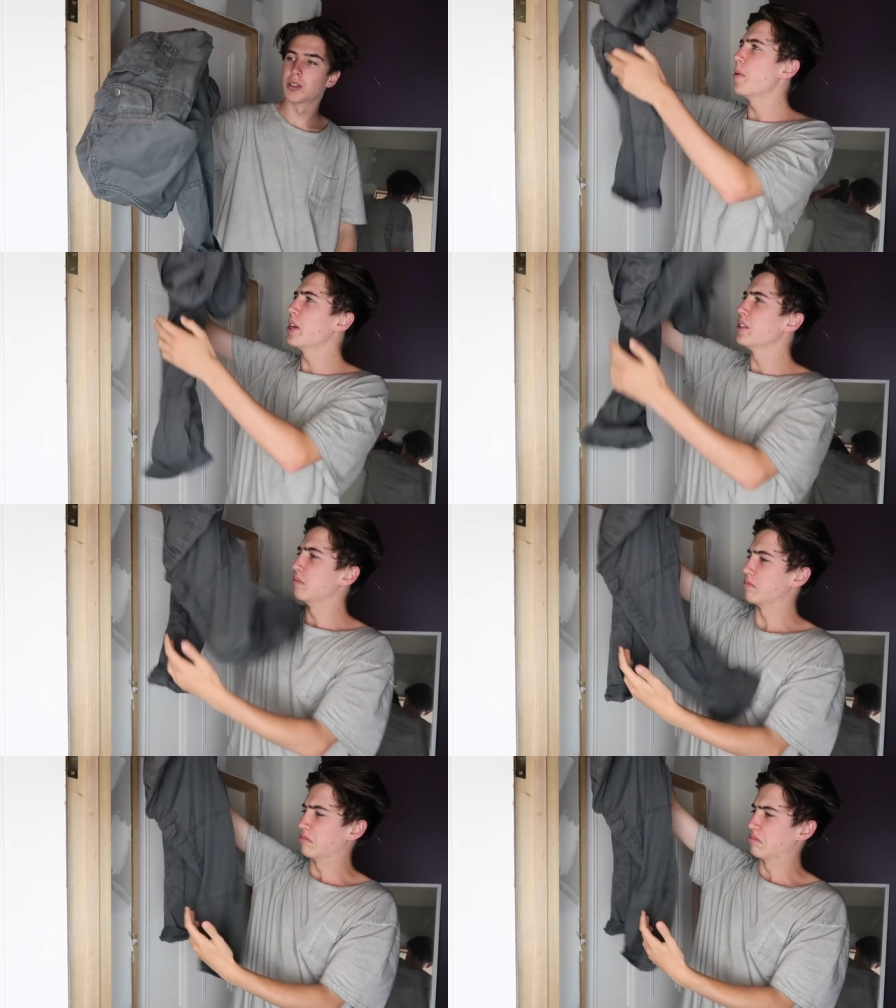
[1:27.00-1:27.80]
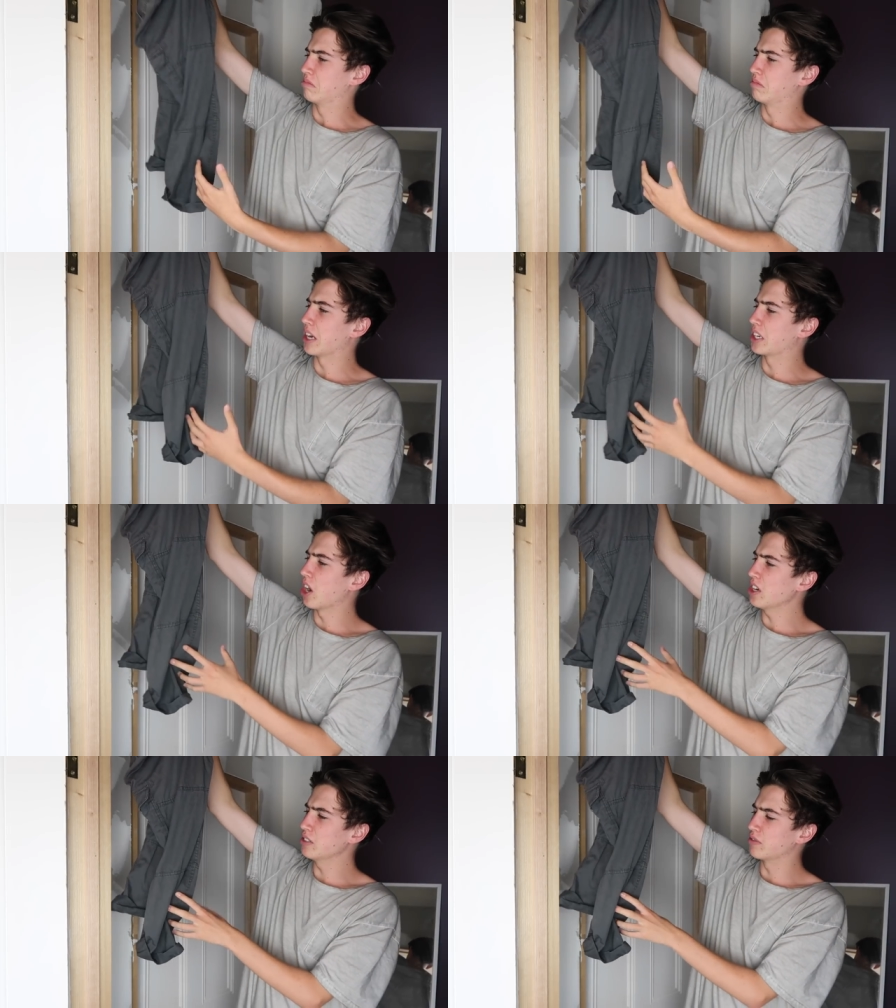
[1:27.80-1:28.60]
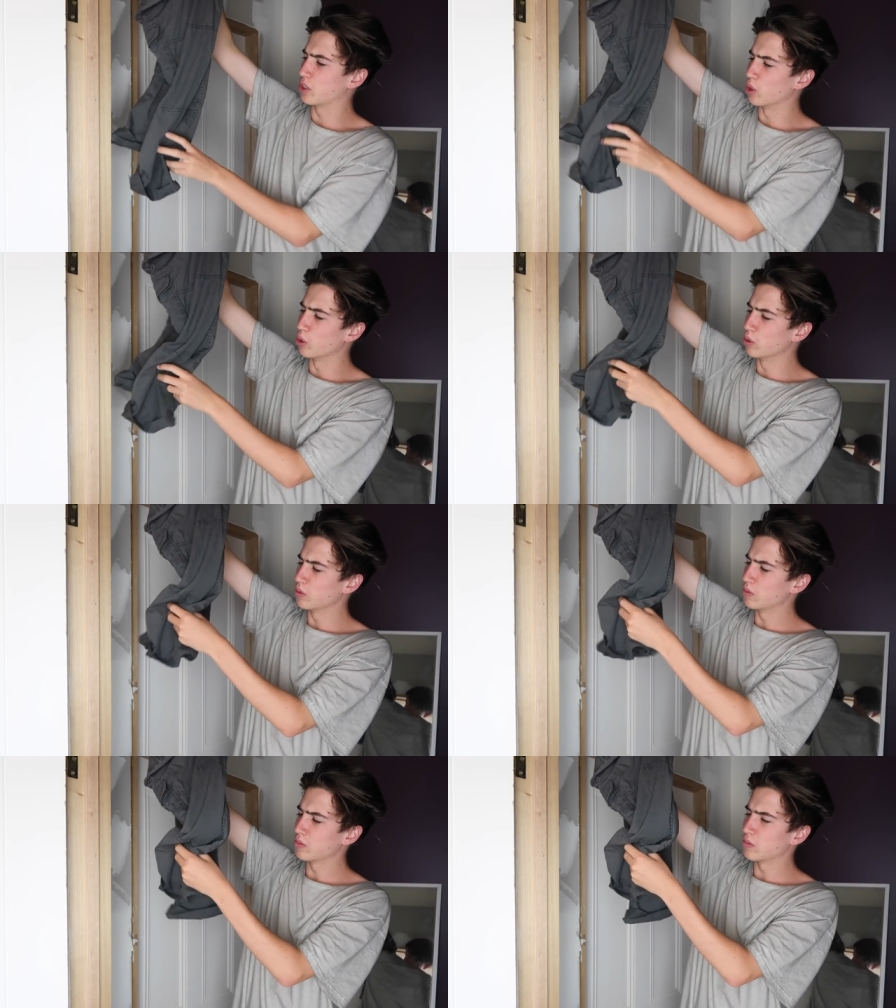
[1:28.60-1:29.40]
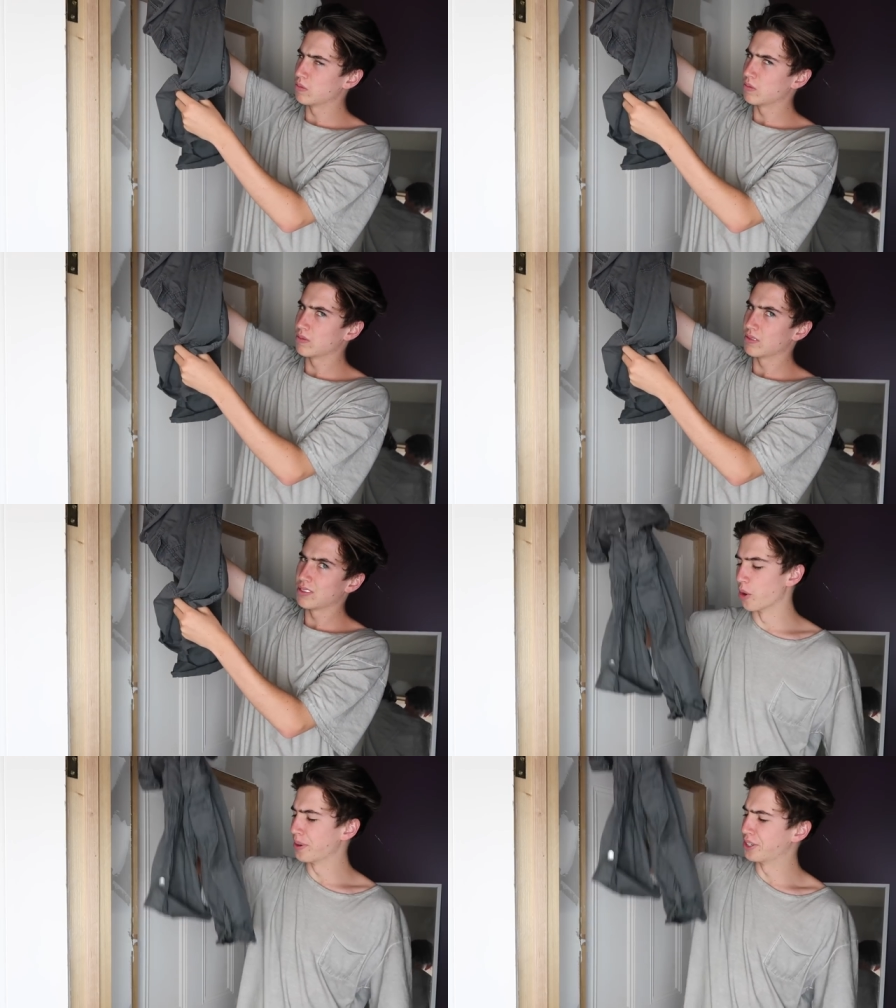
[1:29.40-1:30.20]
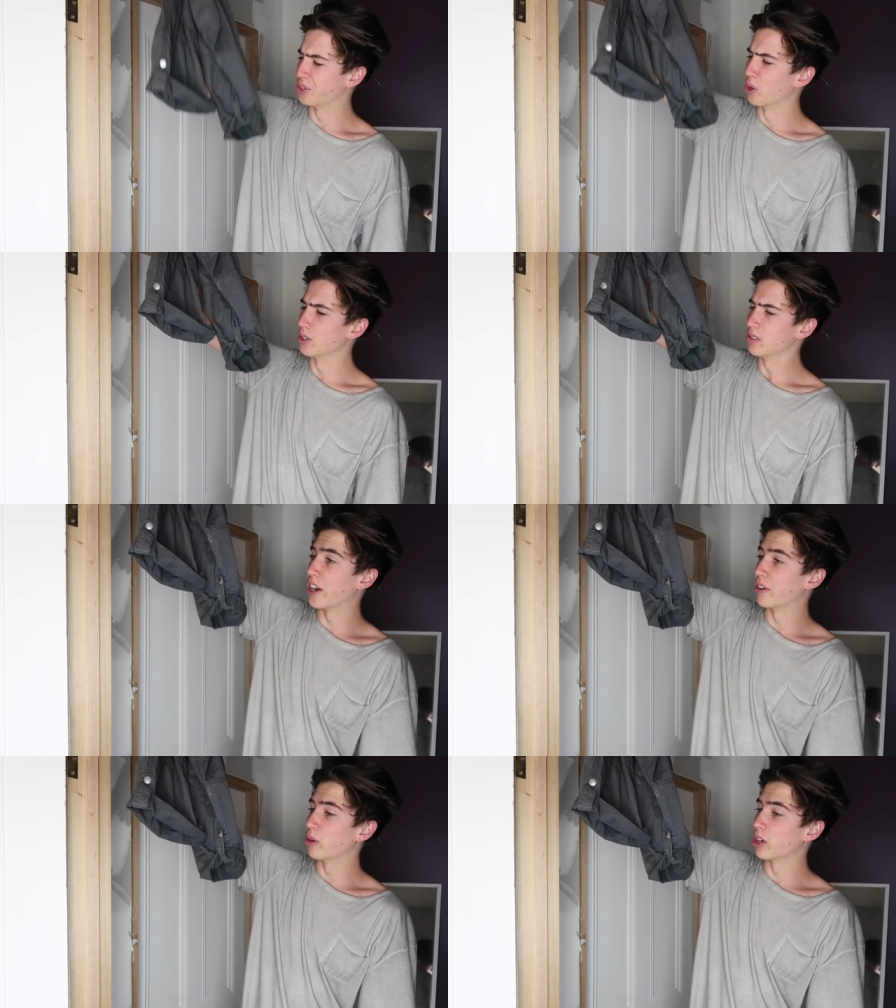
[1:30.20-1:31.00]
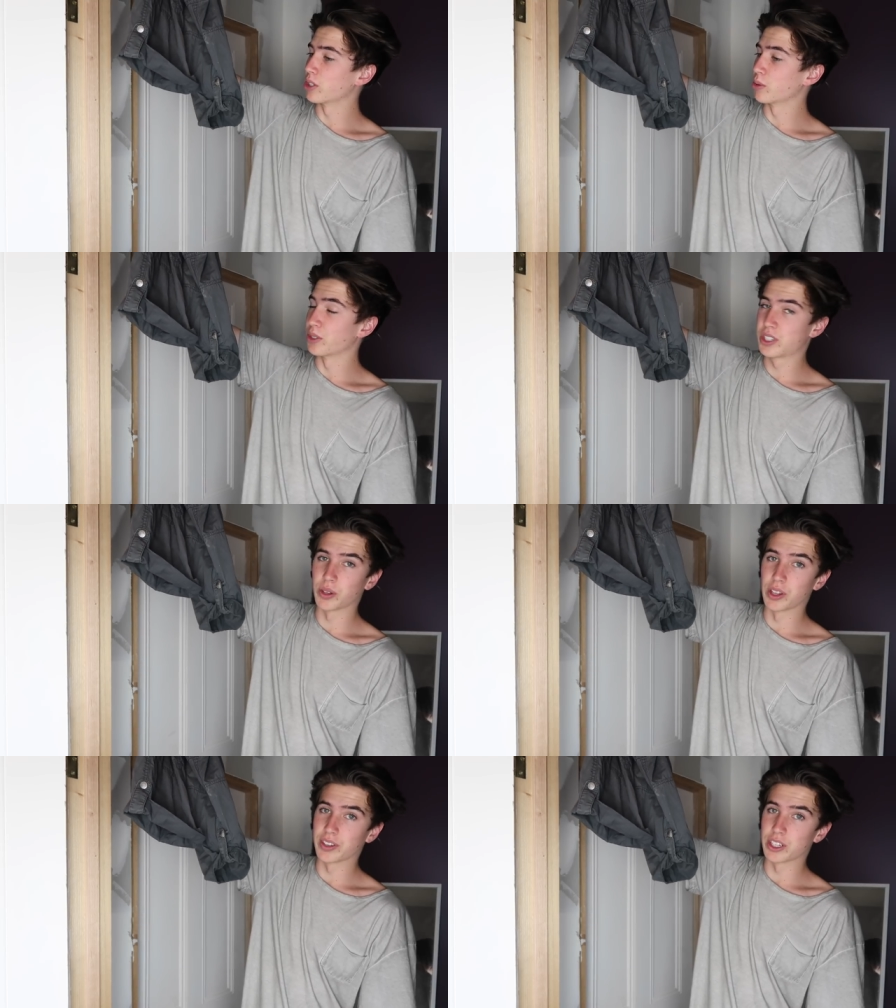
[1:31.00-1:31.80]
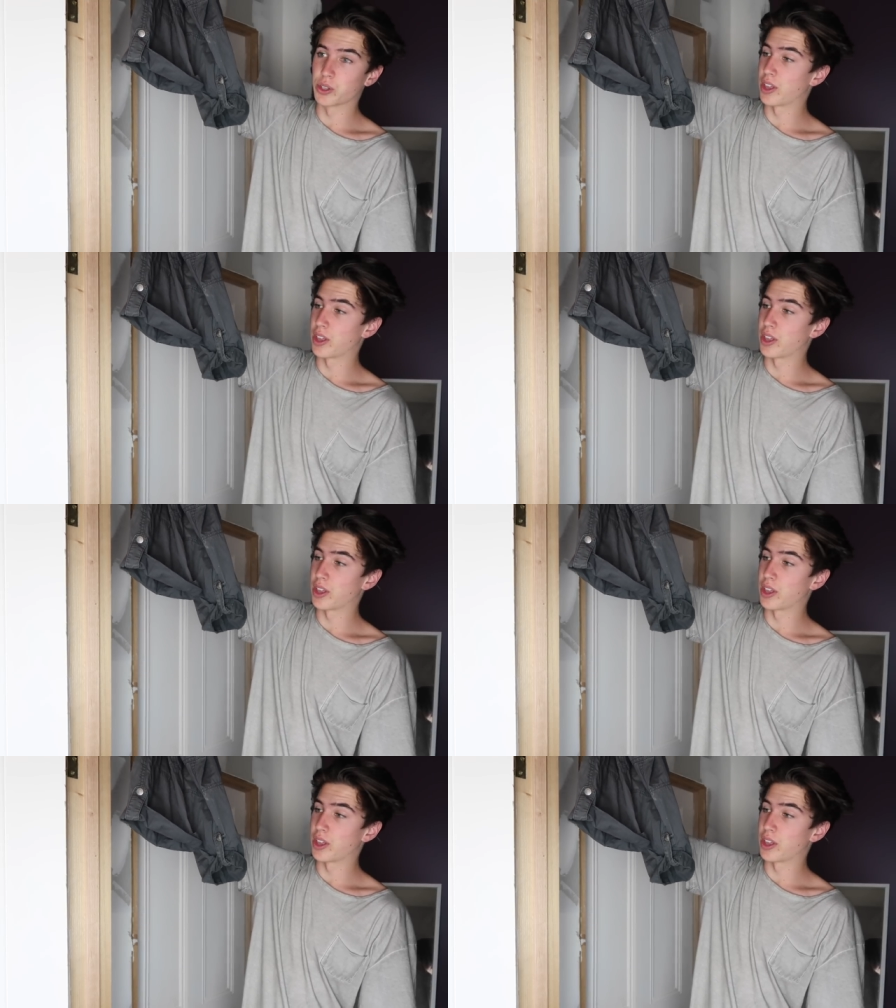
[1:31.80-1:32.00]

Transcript: I mean, they're kind of cool. They're a bit short. I didn't realize we were still living in